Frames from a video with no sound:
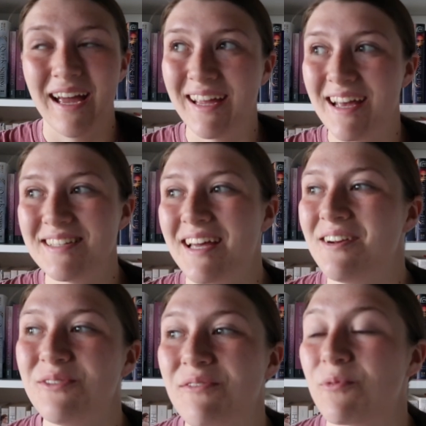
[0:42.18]
I guess, I
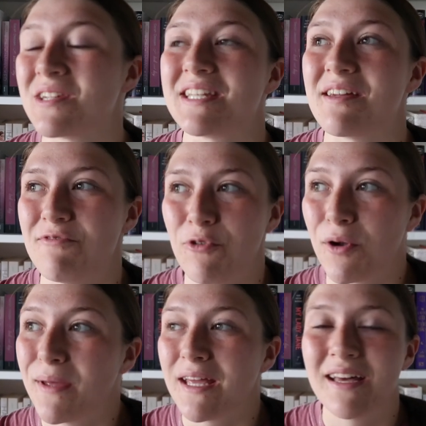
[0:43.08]
don't even want to say
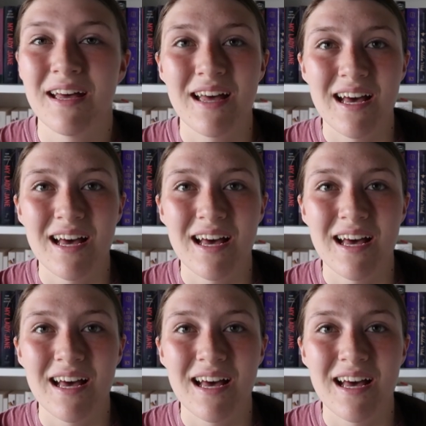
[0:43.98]
informing,